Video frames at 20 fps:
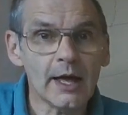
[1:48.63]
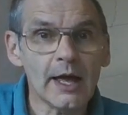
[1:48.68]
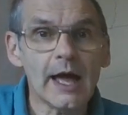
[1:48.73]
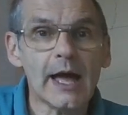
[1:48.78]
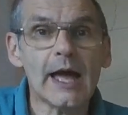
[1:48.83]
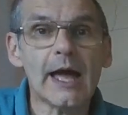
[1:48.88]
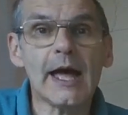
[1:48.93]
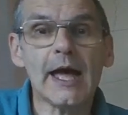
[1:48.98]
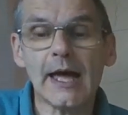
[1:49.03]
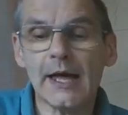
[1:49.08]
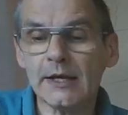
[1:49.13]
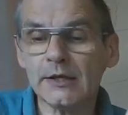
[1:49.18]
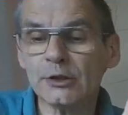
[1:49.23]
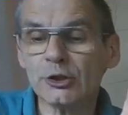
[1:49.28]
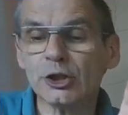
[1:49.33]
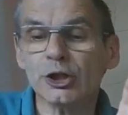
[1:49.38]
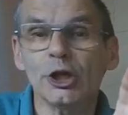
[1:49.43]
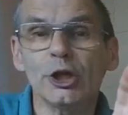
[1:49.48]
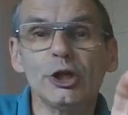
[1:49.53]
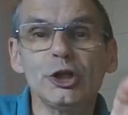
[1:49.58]
And
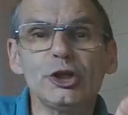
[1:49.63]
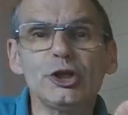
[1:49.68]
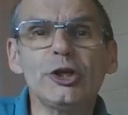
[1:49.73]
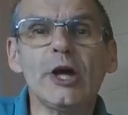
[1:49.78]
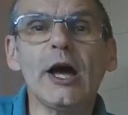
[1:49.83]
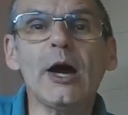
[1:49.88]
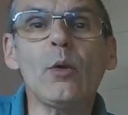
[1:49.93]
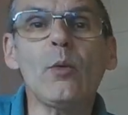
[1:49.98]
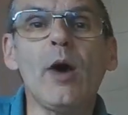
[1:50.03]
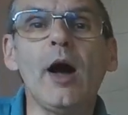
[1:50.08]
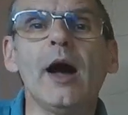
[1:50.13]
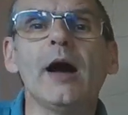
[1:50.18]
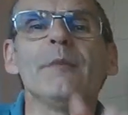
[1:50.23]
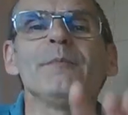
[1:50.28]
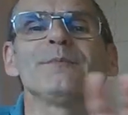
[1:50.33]
Noah.